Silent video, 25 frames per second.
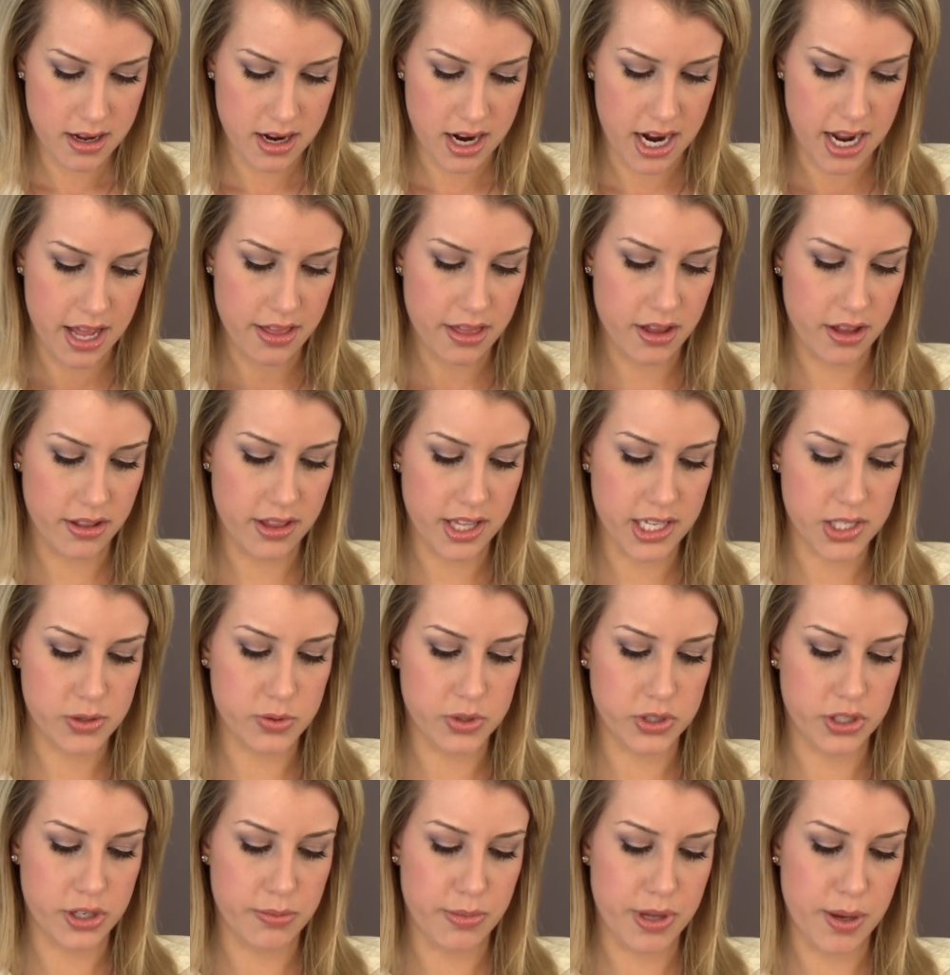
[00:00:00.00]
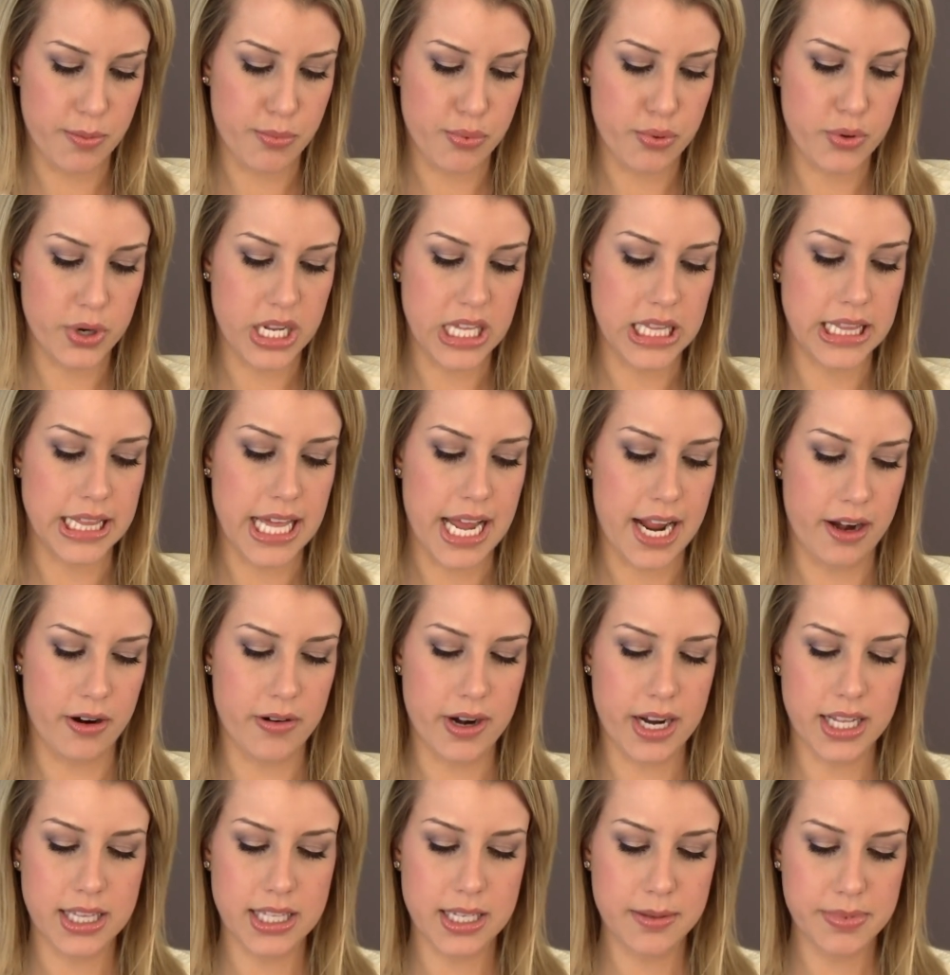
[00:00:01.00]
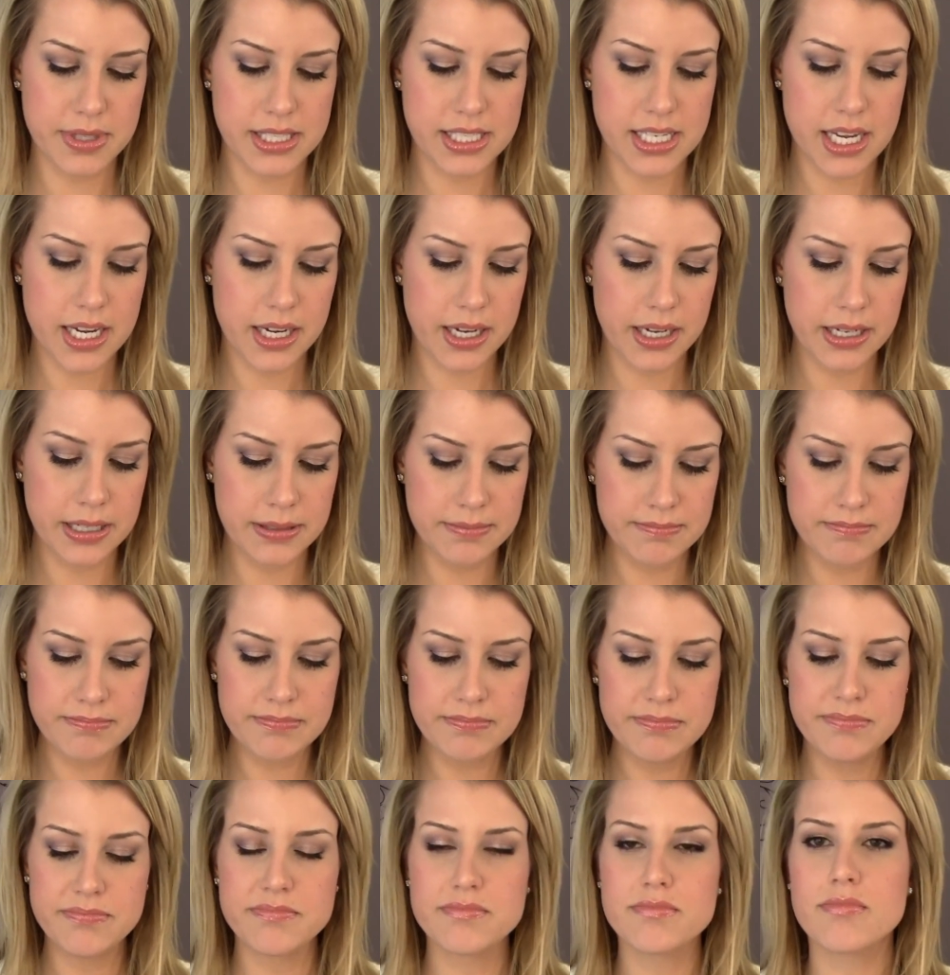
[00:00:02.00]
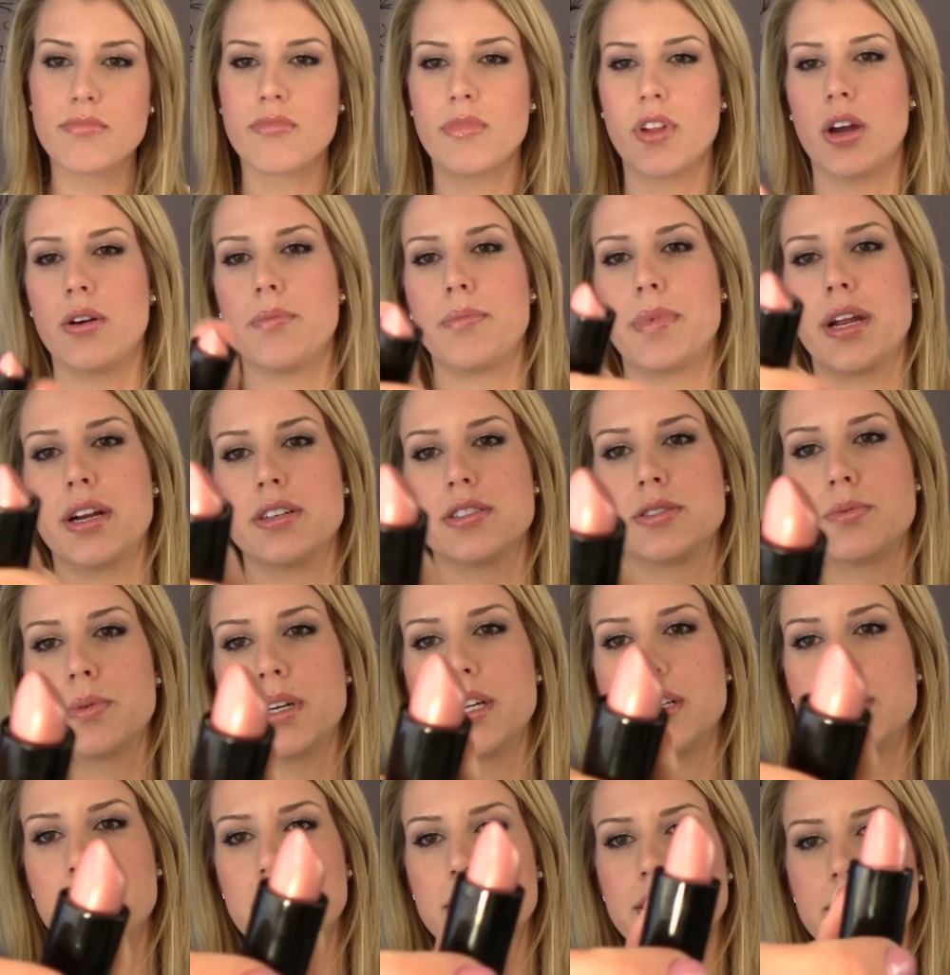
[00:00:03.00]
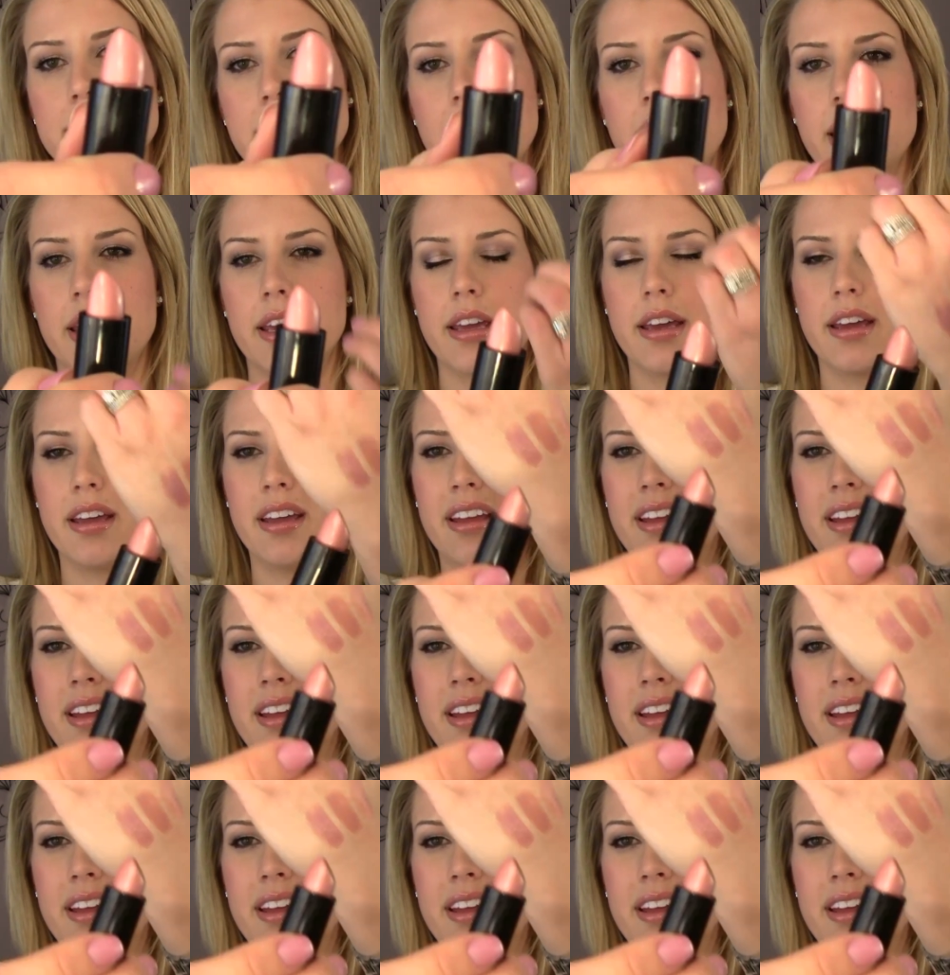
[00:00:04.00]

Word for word: I thought this one could be a pretty layering lipstick. Oh, here's what it looks like